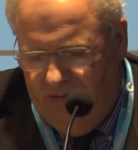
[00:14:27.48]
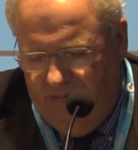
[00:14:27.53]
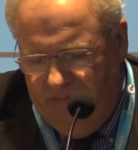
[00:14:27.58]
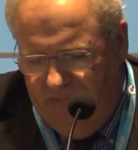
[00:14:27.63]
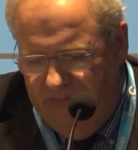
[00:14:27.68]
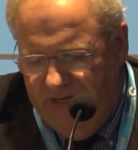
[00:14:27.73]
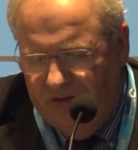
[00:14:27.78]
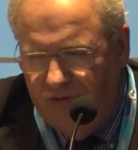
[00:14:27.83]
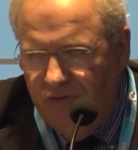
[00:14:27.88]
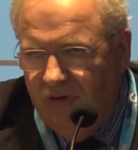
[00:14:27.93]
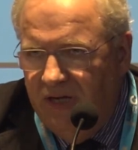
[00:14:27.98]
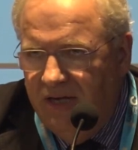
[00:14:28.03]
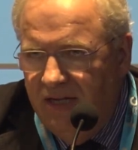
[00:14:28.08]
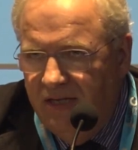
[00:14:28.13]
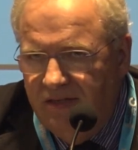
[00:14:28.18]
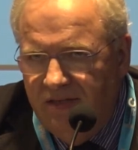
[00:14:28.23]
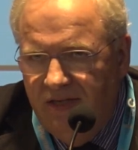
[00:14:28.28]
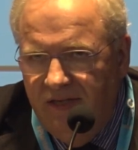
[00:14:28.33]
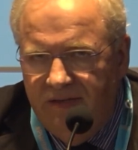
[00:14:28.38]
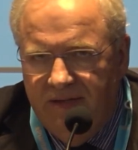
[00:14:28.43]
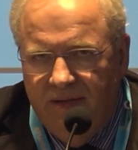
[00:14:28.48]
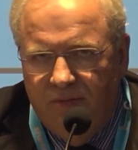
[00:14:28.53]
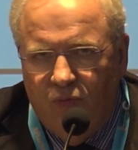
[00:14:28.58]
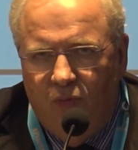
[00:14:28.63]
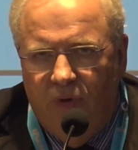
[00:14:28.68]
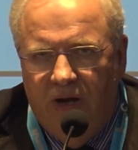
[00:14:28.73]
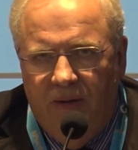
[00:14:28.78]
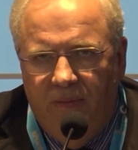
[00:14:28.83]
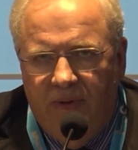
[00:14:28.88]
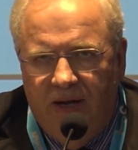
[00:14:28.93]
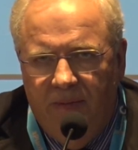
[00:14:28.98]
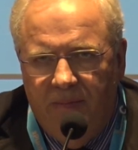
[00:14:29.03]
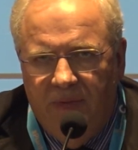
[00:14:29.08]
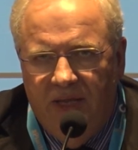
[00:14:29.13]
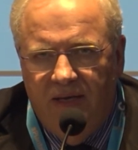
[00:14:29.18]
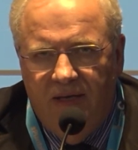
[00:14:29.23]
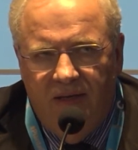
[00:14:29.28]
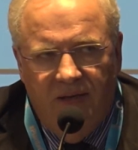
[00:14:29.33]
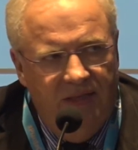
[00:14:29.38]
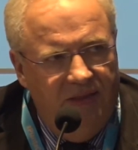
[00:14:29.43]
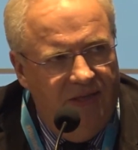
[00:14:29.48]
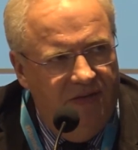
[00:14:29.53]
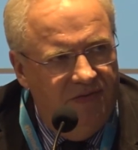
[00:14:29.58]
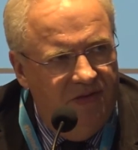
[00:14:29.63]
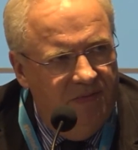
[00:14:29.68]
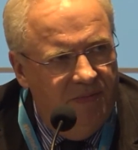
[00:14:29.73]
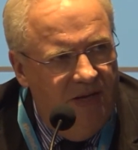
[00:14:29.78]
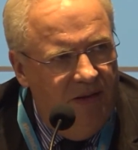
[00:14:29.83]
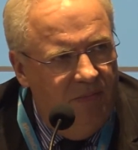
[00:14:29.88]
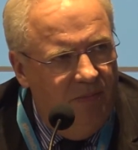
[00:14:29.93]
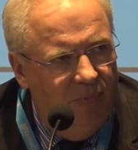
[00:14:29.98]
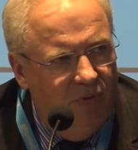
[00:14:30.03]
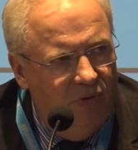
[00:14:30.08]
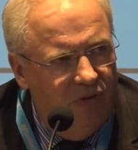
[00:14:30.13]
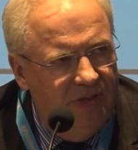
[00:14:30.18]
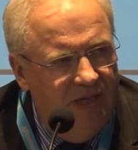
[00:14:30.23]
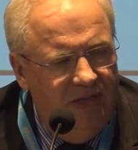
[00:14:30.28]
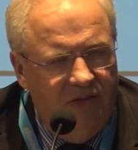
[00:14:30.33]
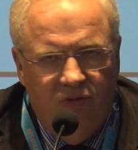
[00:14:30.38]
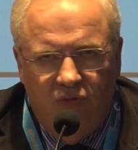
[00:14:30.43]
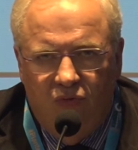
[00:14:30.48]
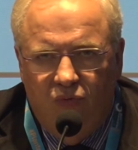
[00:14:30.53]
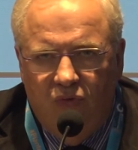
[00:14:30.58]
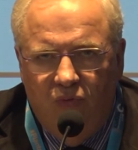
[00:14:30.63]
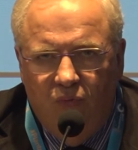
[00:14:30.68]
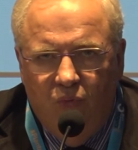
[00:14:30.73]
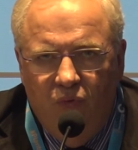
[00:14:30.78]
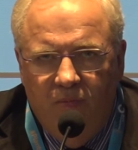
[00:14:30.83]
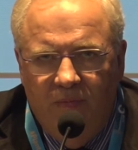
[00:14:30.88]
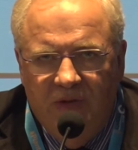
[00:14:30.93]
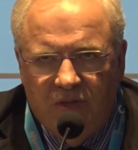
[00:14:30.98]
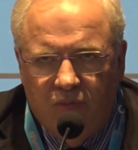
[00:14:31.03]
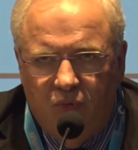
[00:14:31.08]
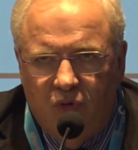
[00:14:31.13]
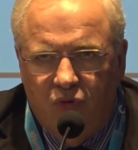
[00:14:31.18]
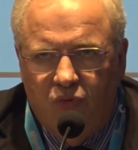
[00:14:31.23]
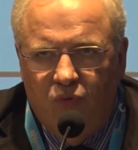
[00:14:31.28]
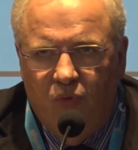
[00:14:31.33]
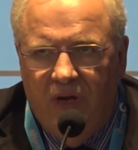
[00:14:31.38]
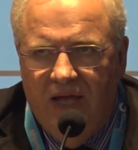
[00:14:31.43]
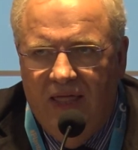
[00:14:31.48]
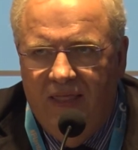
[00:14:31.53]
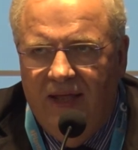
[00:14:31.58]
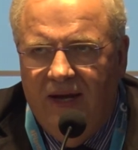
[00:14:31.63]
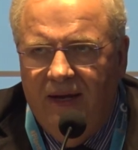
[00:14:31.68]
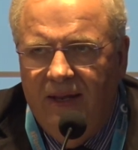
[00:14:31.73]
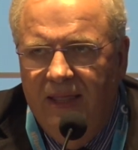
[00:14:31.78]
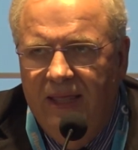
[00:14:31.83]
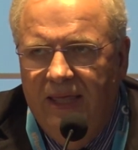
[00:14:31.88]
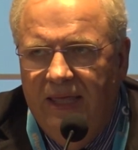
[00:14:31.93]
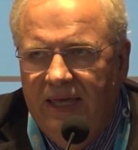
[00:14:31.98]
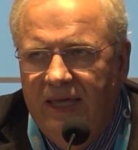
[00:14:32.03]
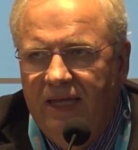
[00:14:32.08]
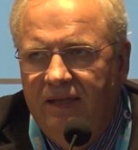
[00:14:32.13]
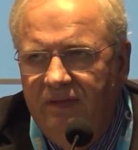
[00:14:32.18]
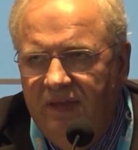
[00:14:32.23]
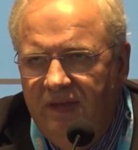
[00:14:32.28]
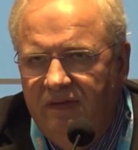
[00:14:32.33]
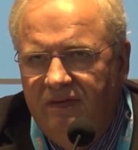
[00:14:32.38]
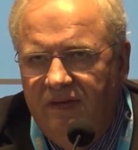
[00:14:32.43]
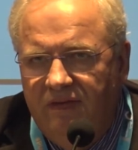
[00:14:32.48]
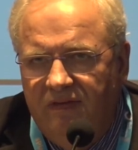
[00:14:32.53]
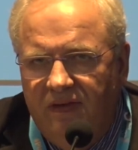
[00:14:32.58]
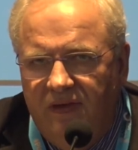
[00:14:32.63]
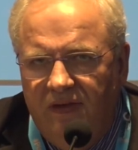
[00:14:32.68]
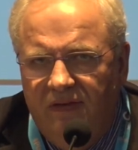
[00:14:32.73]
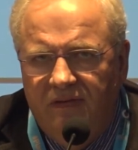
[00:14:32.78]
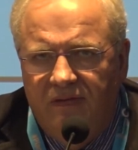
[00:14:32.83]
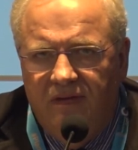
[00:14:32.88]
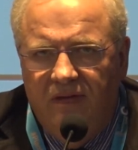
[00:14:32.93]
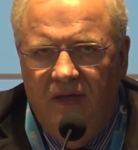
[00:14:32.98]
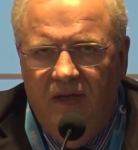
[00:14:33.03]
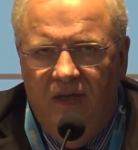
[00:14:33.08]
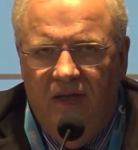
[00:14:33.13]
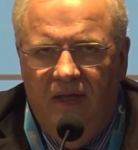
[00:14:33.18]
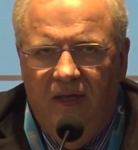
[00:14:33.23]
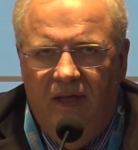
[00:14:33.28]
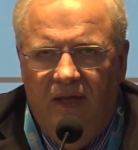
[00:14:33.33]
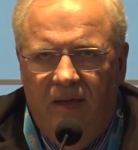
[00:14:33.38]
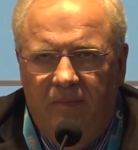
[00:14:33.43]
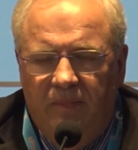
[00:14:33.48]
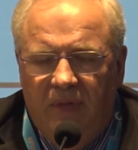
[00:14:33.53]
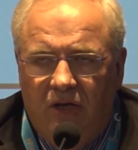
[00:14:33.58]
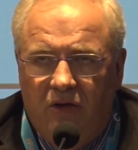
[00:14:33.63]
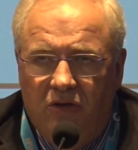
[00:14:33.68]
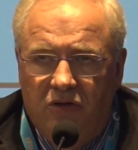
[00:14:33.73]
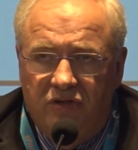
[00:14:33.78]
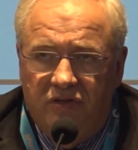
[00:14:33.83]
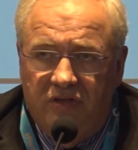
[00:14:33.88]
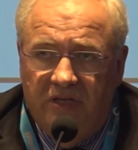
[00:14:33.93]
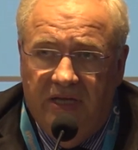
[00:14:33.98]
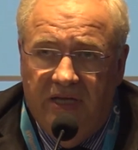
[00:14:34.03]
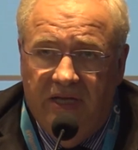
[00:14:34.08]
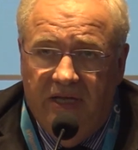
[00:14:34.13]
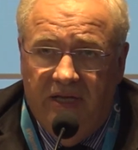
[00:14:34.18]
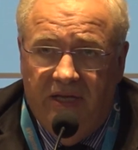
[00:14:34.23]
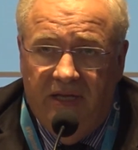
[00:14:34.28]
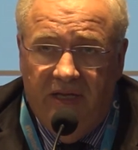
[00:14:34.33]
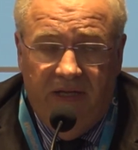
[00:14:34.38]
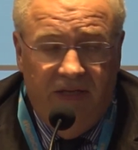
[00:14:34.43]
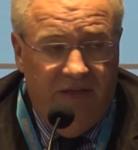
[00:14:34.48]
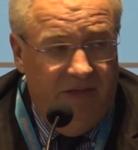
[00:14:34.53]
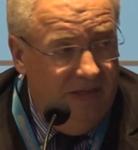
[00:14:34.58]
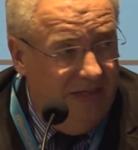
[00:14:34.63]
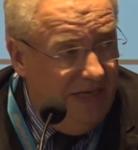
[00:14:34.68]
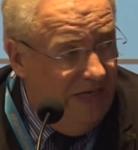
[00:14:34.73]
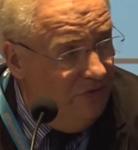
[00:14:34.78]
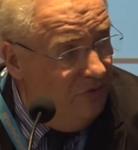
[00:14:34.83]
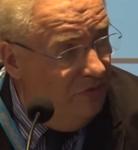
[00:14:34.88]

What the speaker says: national health systems, whatever. I mean, this is very important. We must work together in this disease, because in case